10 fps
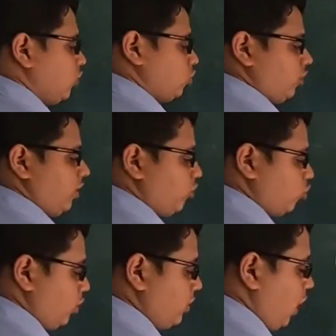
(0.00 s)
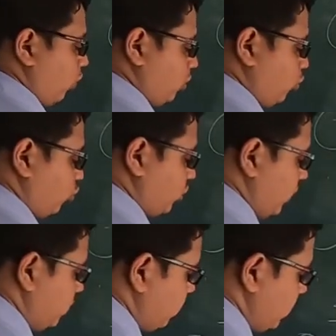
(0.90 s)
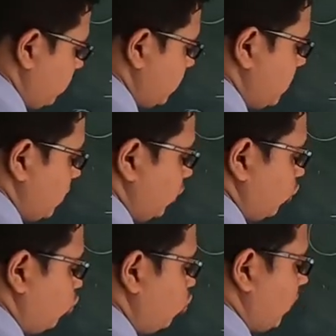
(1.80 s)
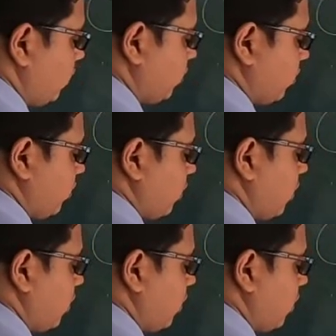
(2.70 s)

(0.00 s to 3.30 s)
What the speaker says: So if I am showing the outermost shell, see 2s